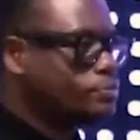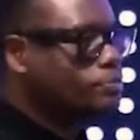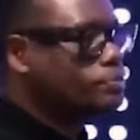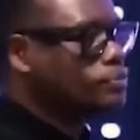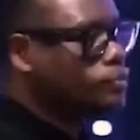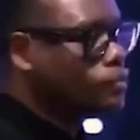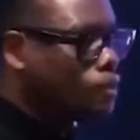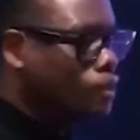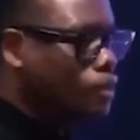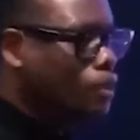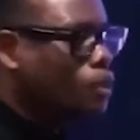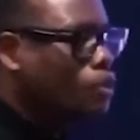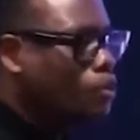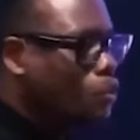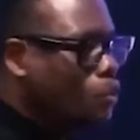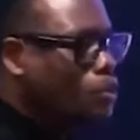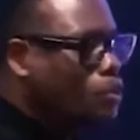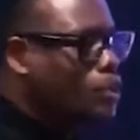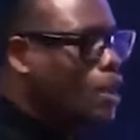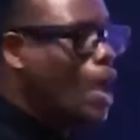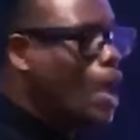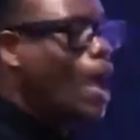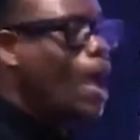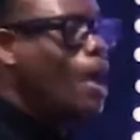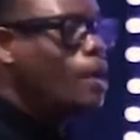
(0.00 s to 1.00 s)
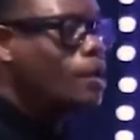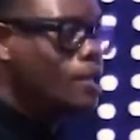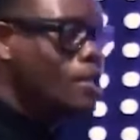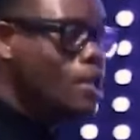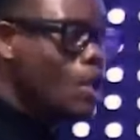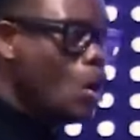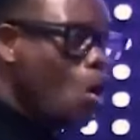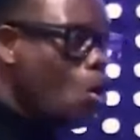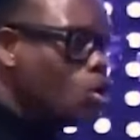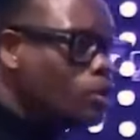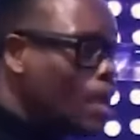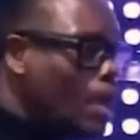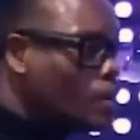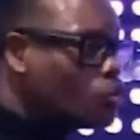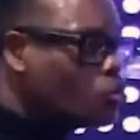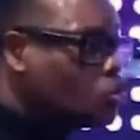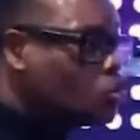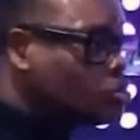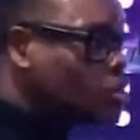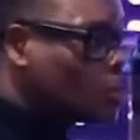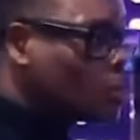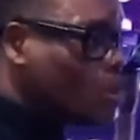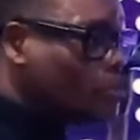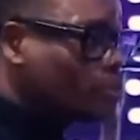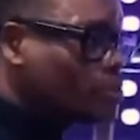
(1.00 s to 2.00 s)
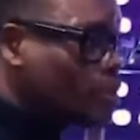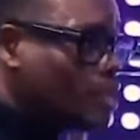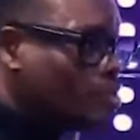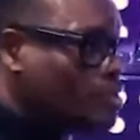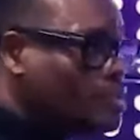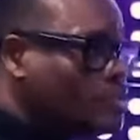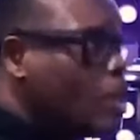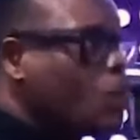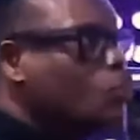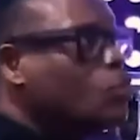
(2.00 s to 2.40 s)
You don't know what. Under those circumstances, I was